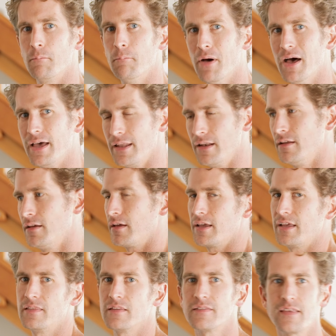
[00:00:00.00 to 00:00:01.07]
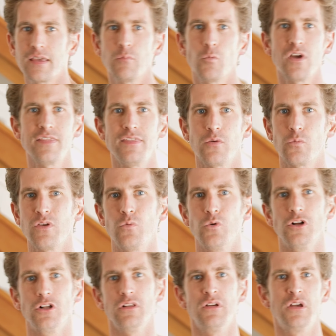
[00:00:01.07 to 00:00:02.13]
But in the same way that we
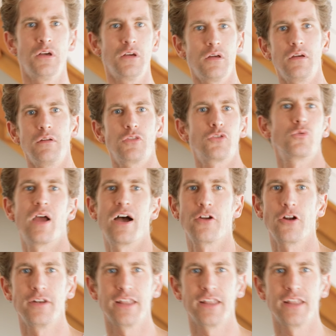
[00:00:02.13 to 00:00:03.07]
will, throughout our